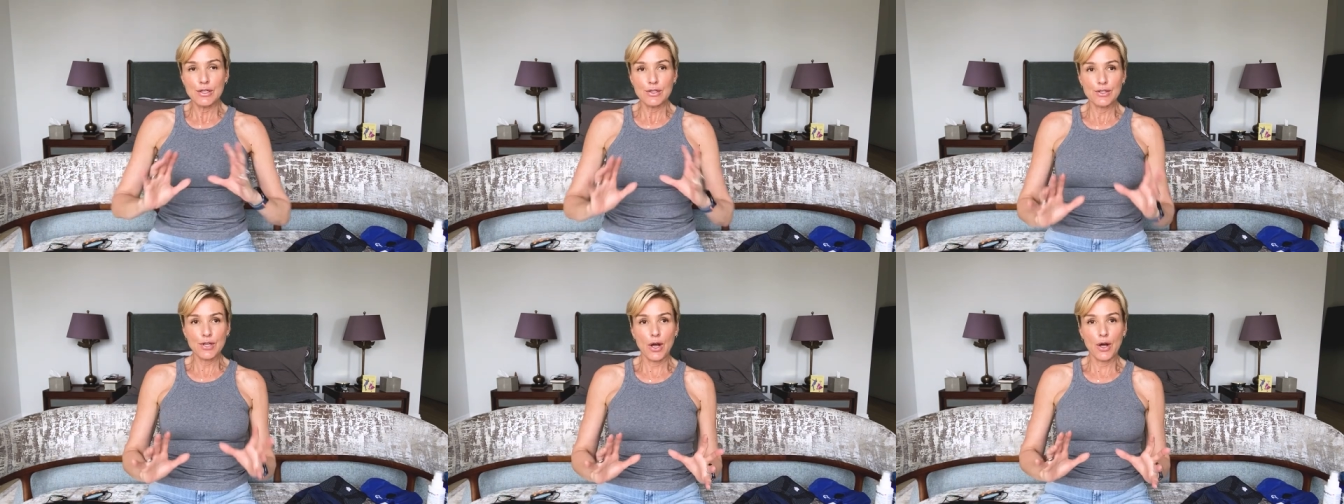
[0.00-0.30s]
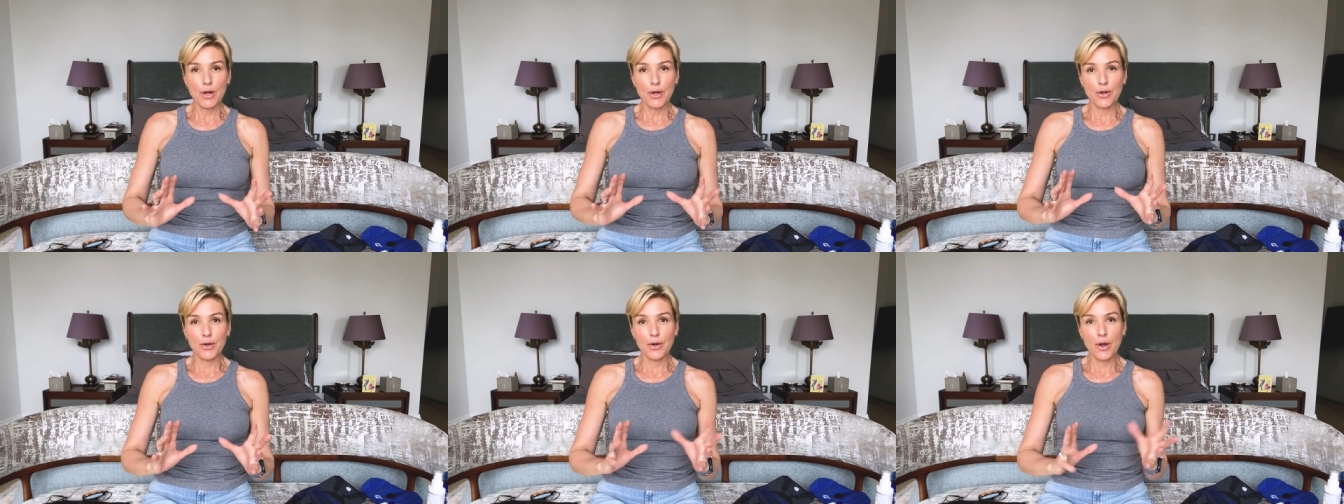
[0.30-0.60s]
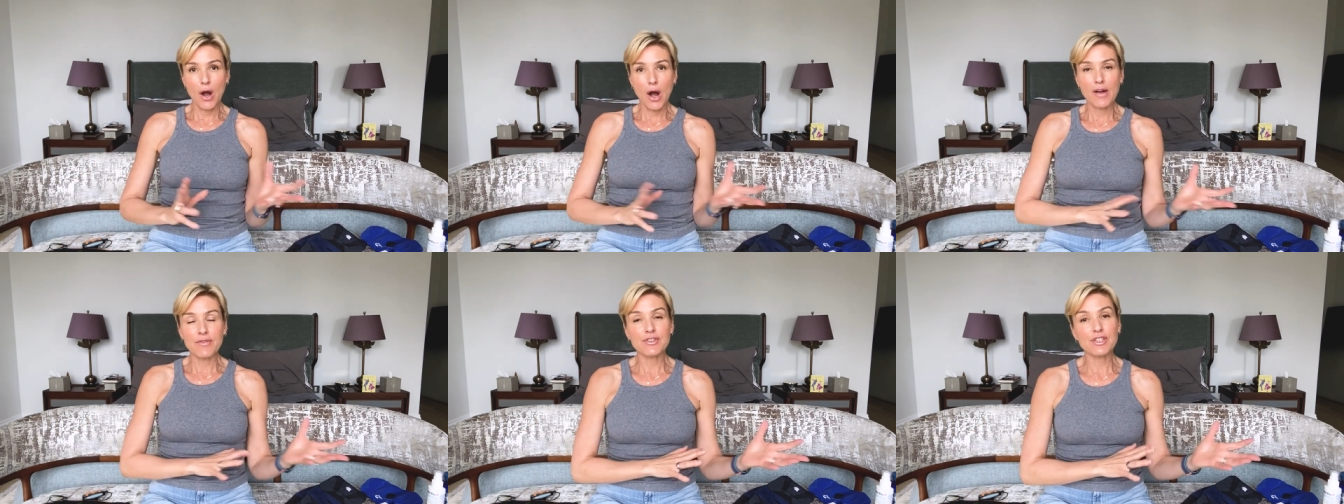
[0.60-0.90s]
So
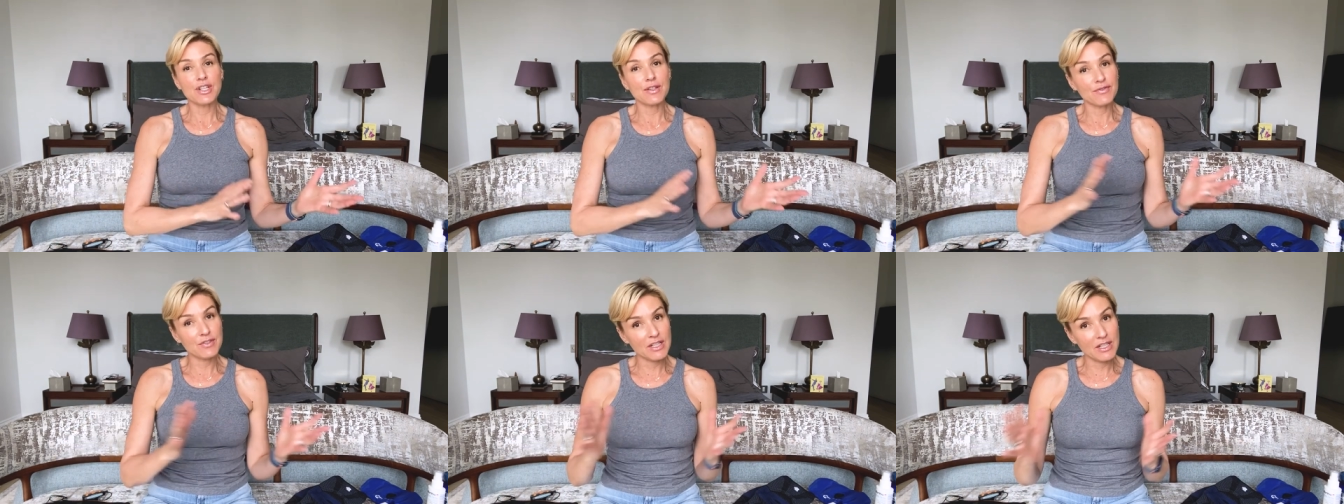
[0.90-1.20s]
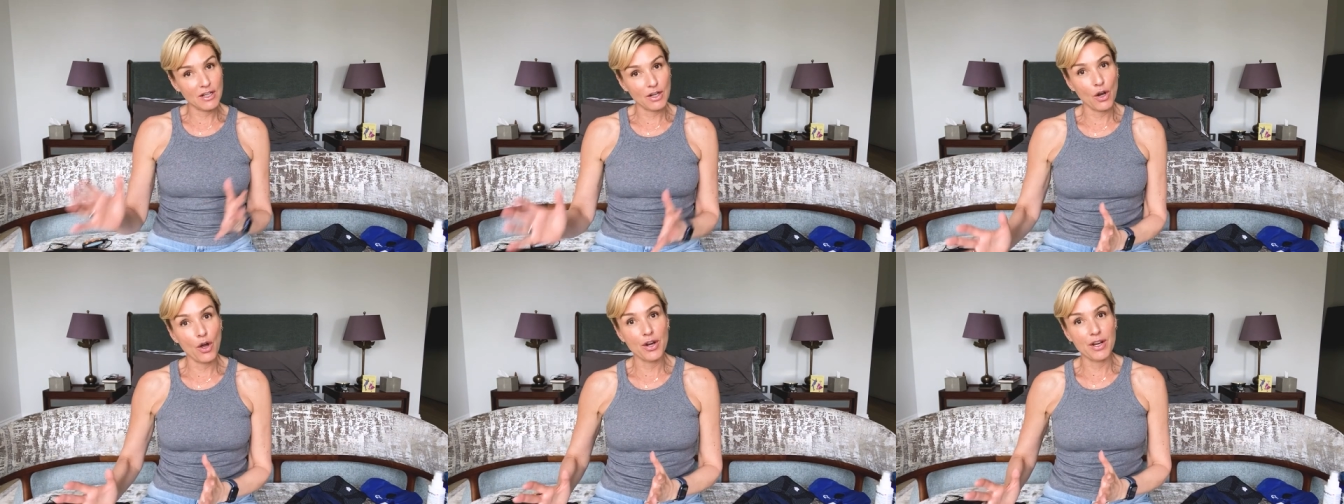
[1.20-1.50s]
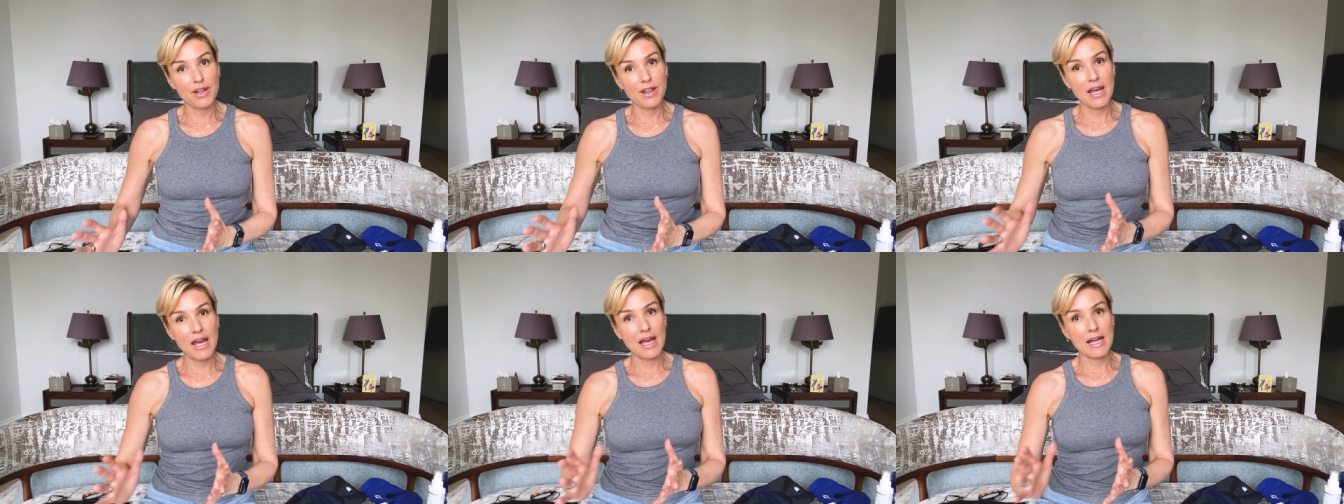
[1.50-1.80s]
I've shifted a lot
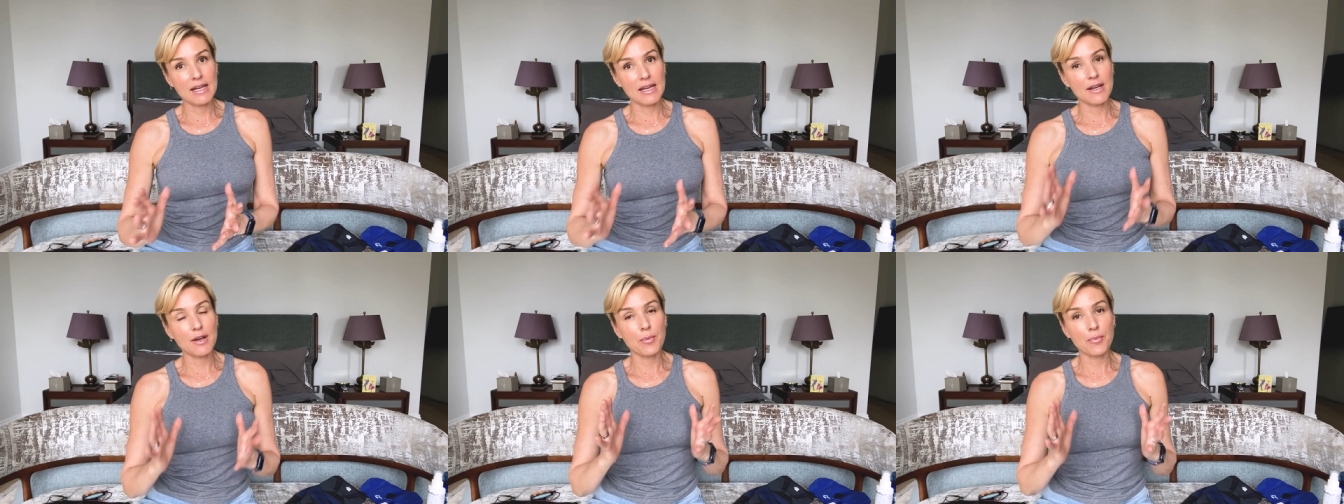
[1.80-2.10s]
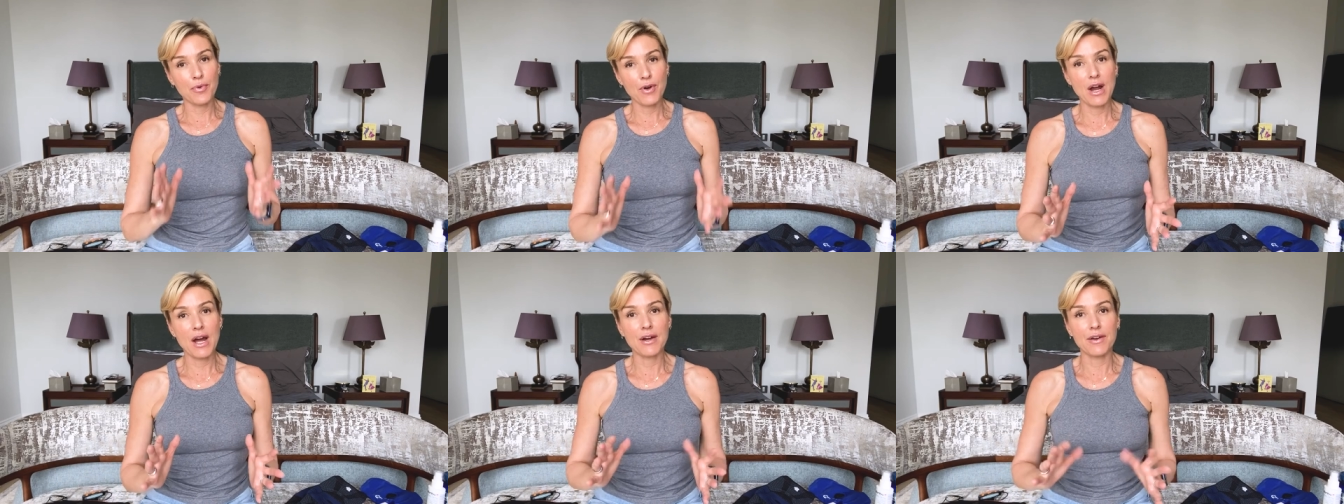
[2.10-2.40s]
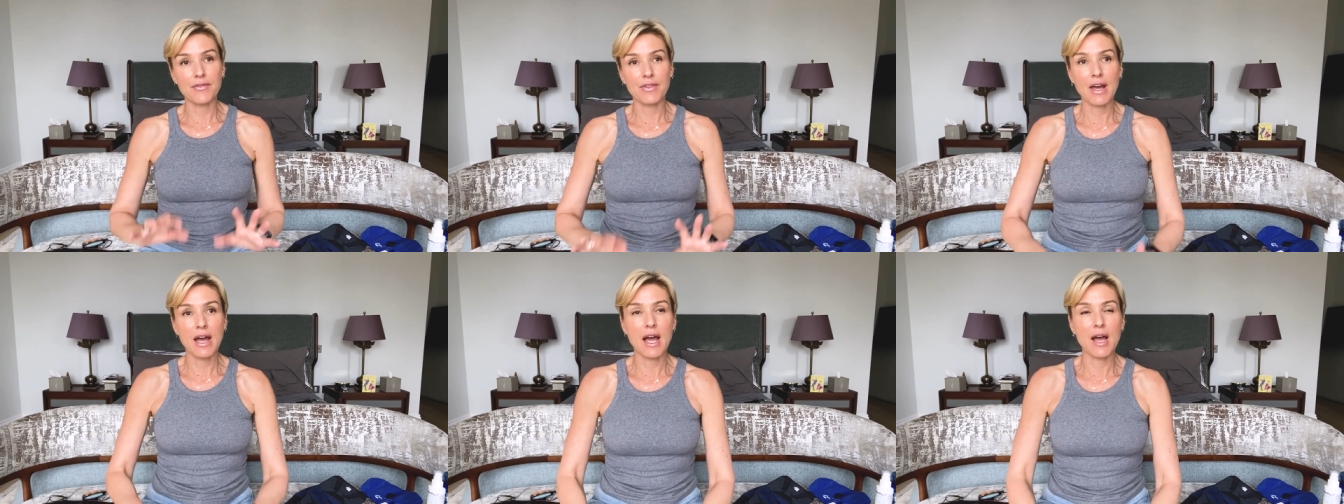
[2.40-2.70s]
of that and I'm proud
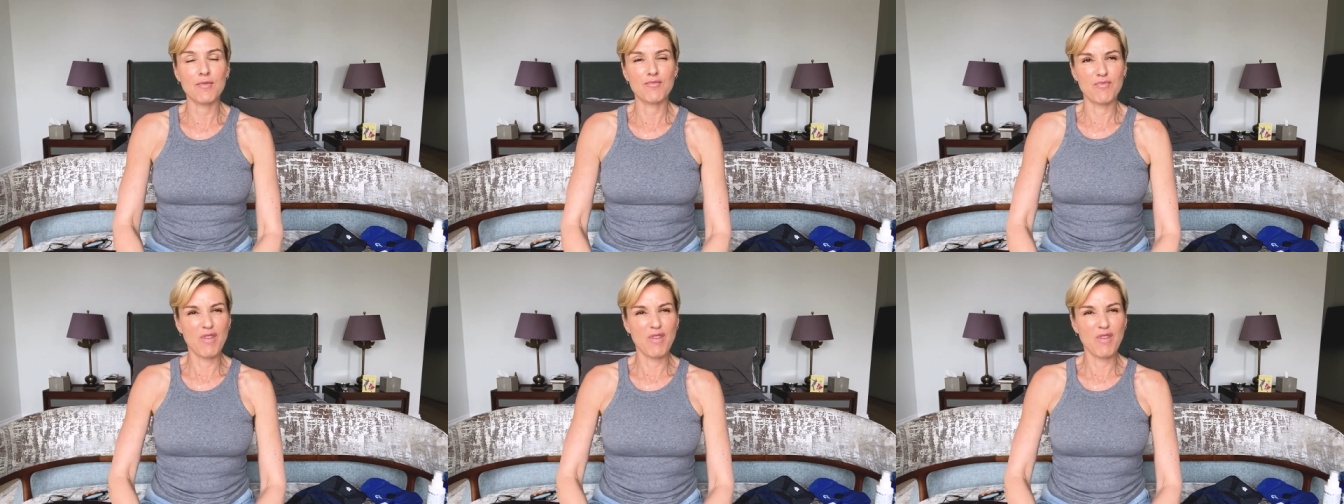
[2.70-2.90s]
of that.